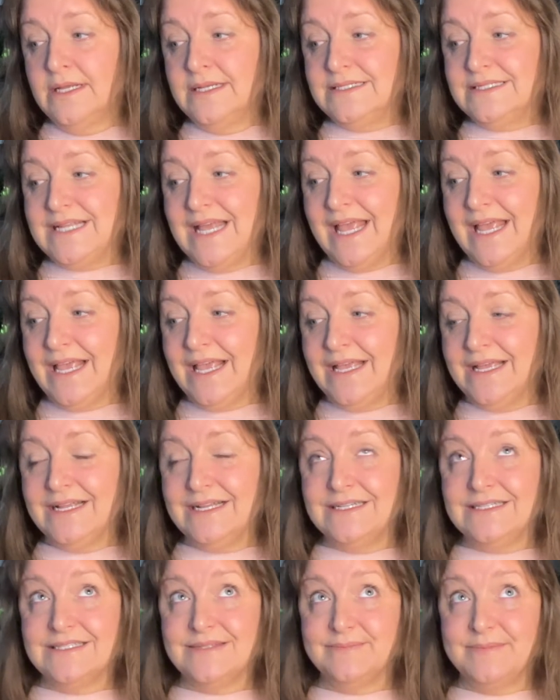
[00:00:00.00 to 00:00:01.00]
taking
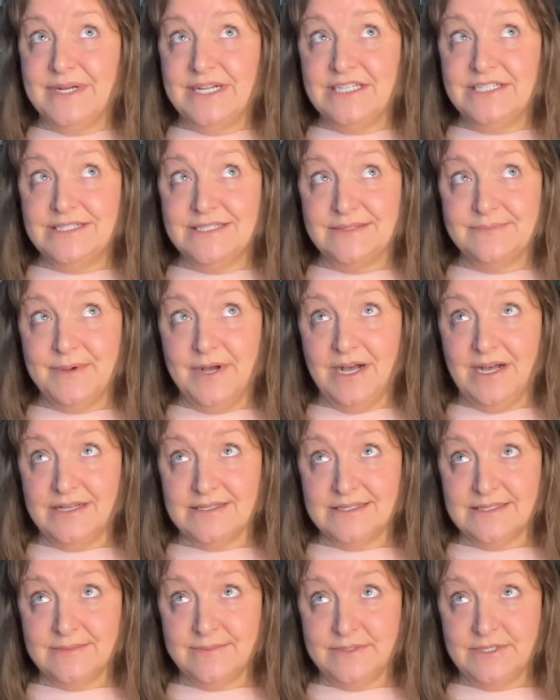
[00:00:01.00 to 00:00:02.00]
in as much as
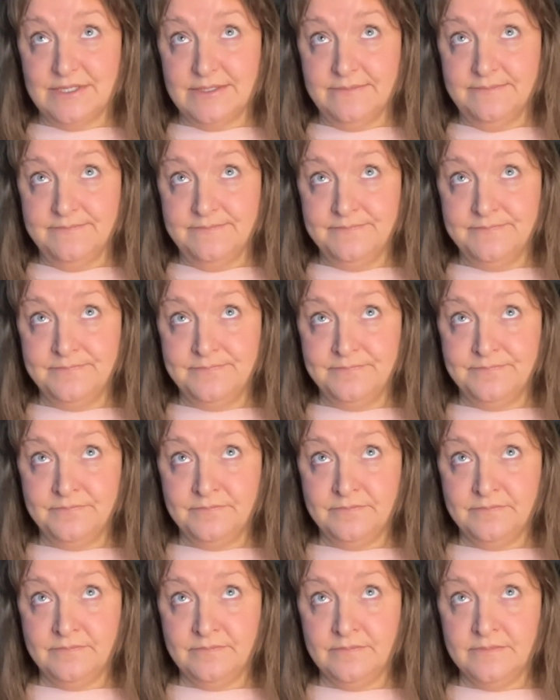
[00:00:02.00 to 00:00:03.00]
possible.
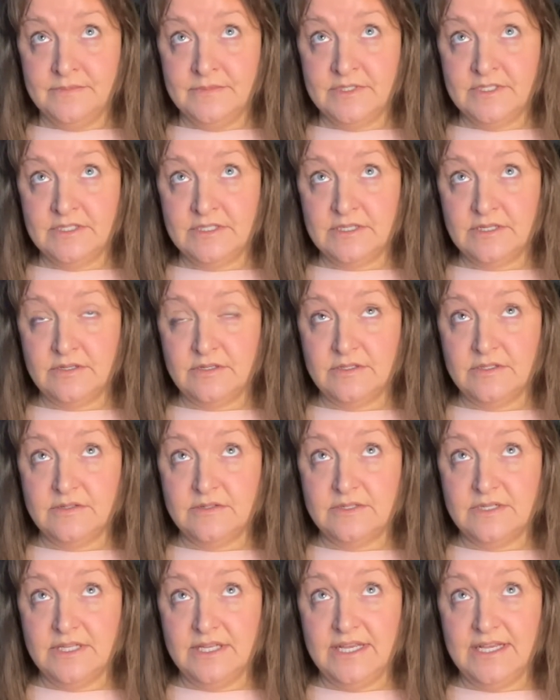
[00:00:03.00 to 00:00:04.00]
So it's
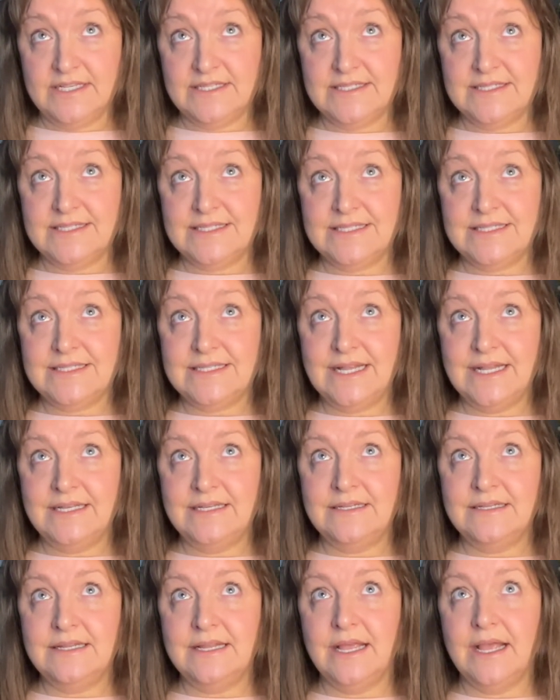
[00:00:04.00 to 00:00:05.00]
really
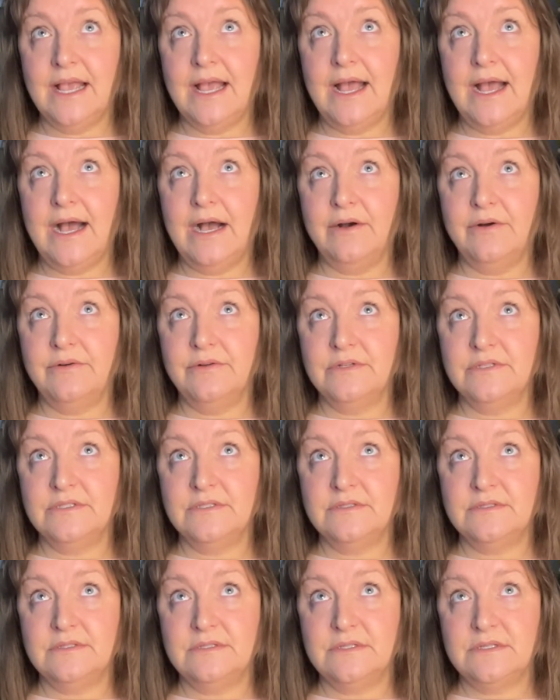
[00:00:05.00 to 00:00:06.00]
extending out
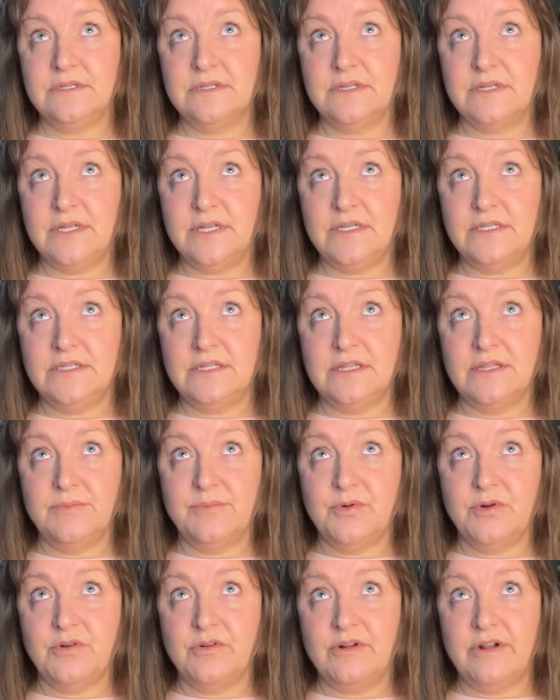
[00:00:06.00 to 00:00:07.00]
into the
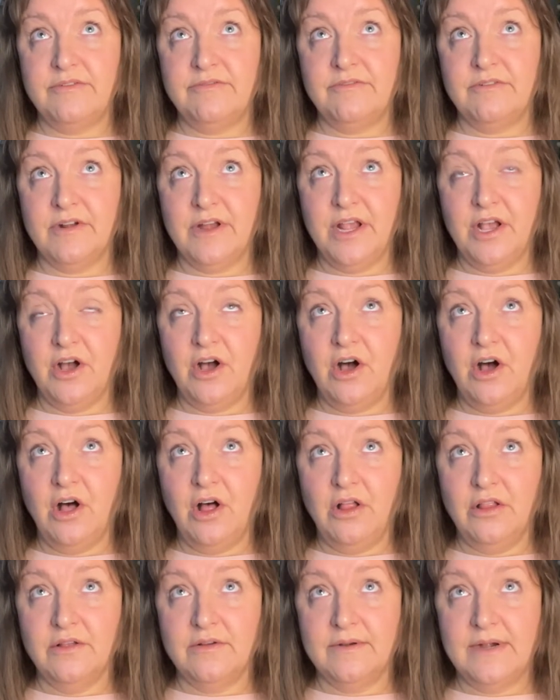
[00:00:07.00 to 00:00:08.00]
periphery
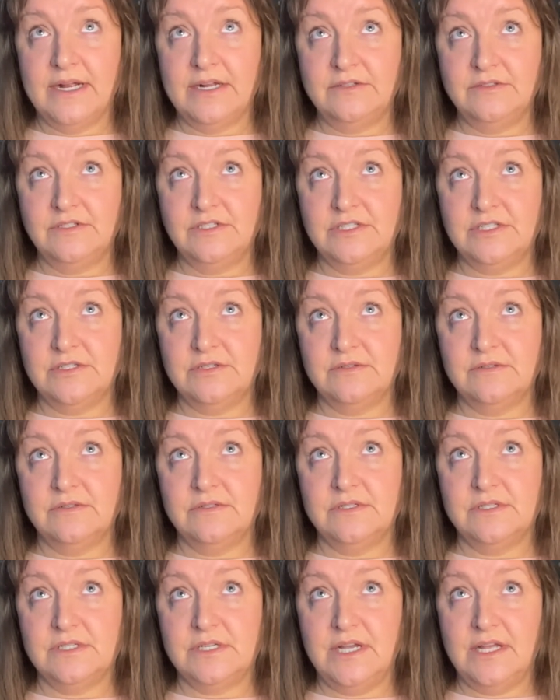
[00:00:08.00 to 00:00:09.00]
all around you
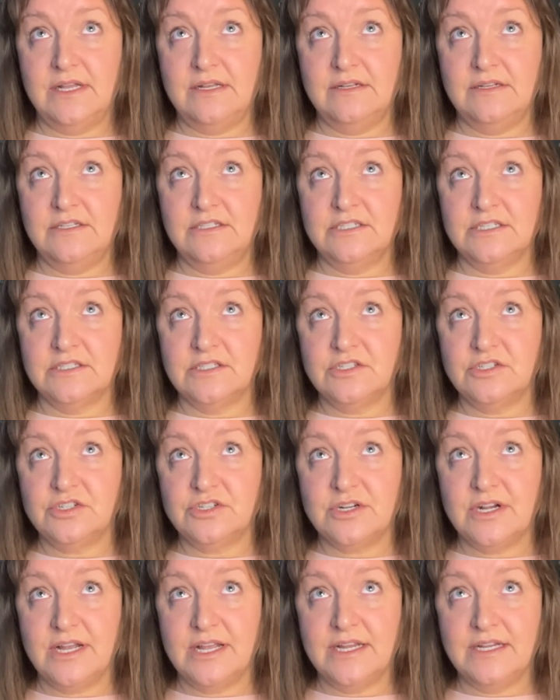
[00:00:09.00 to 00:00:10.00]
and just
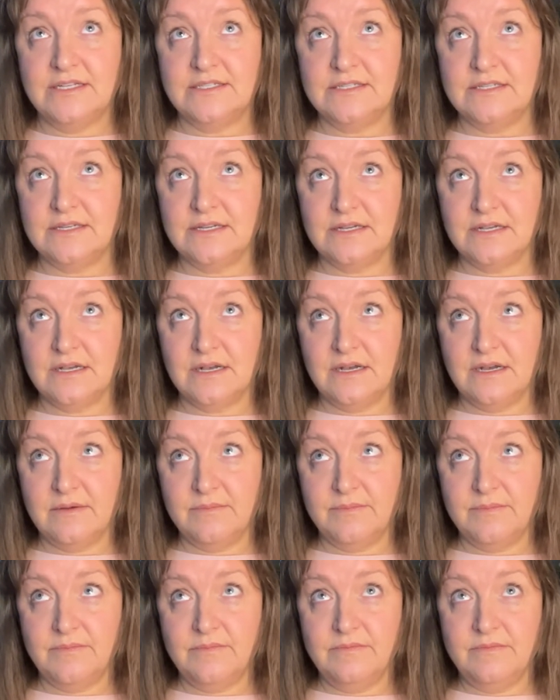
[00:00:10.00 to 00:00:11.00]
trying to
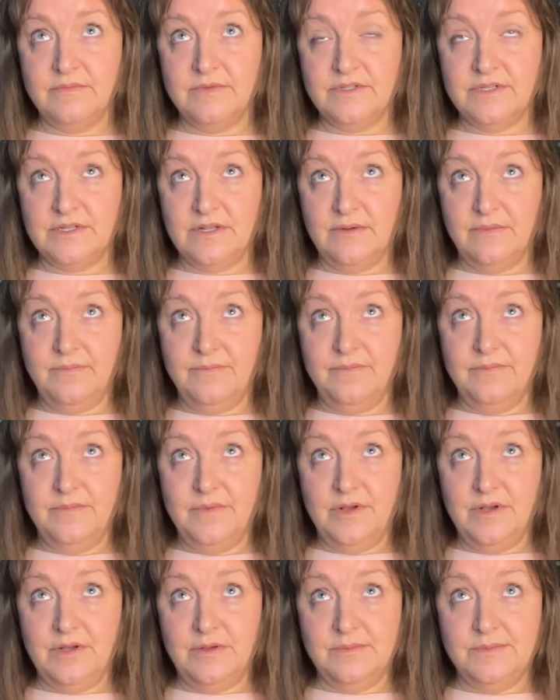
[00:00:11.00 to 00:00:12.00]

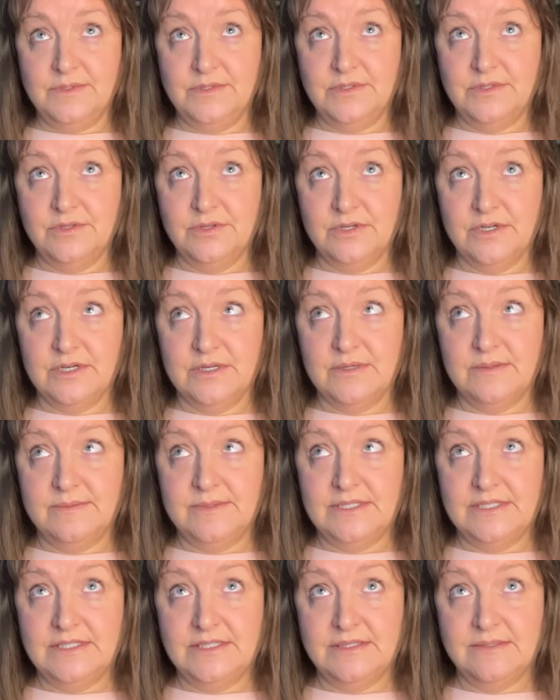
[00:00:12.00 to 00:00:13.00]
absorb
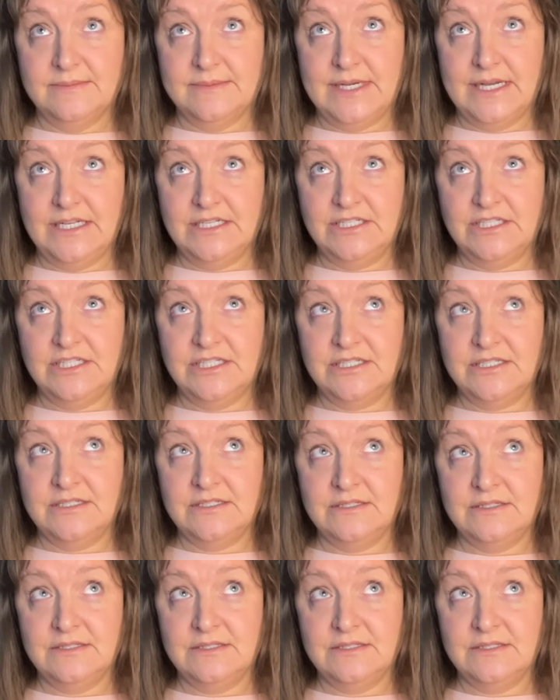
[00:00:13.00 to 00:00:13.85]
as much,